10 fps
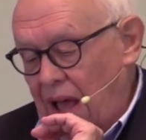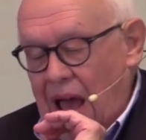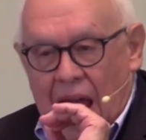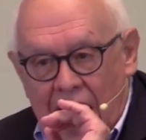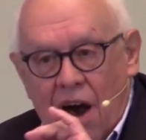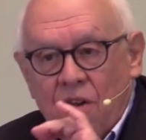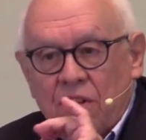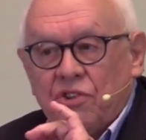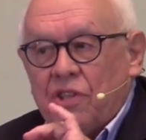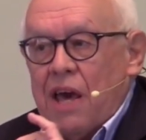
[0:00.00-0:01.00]
How
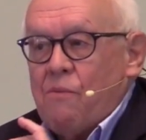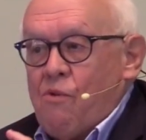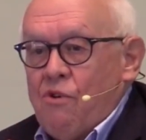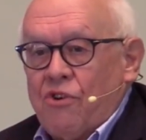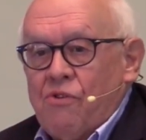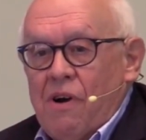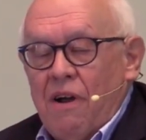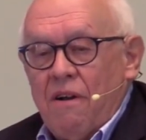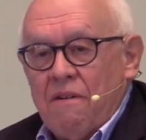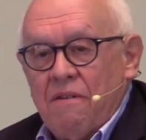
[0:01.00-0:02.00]
does that work to
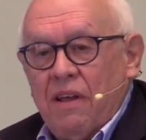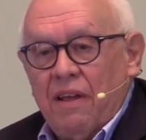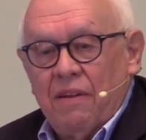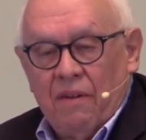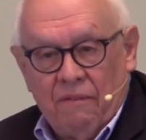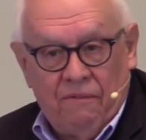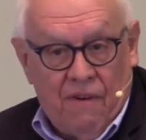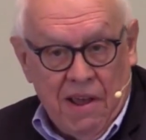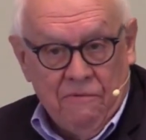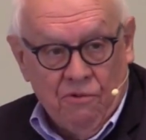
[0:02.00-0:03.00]
our
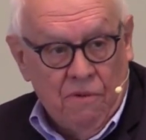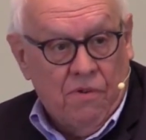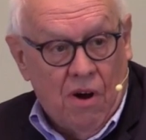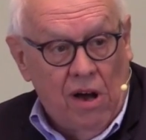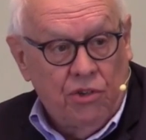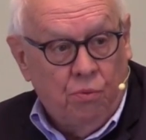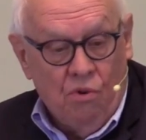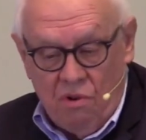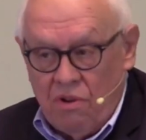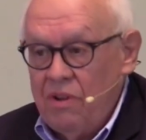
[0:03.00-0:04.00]
favor of God's
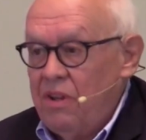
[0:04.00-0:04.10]
work?